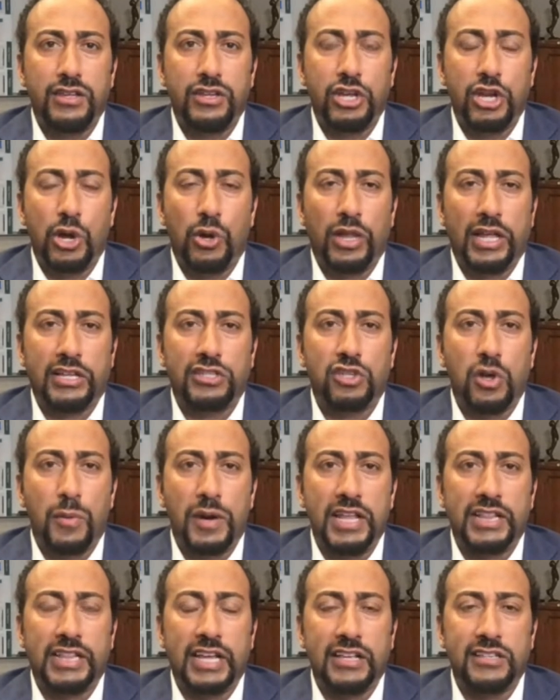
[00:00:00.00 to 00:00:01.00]
you know, like so
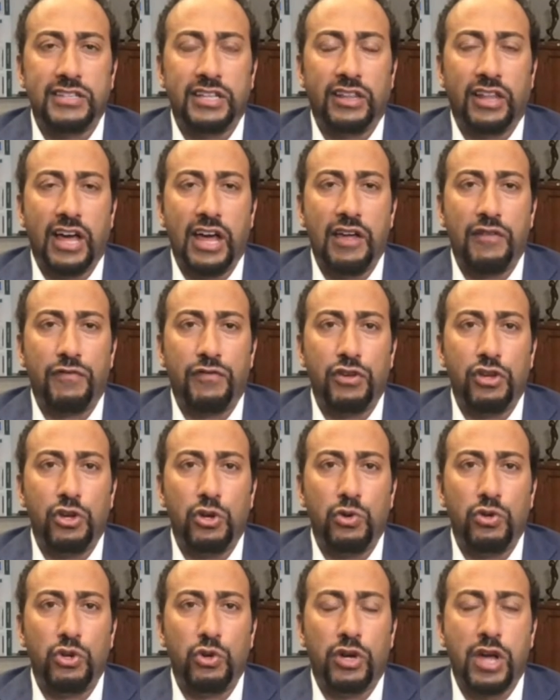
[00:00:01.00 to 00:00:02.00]
many things in life,
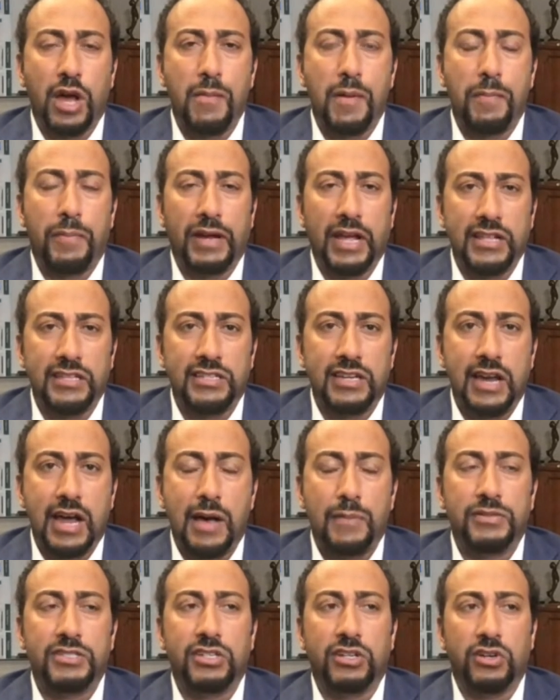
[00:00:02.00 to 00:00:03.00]
you you come up against an
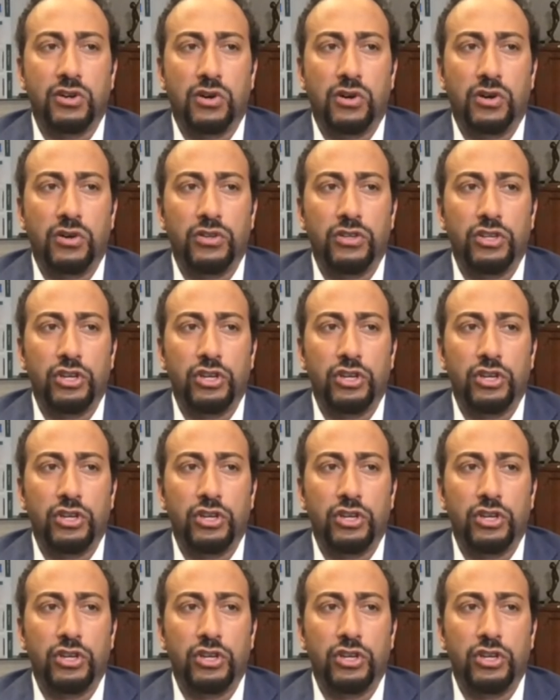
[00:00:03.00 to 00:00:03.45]
obstacle,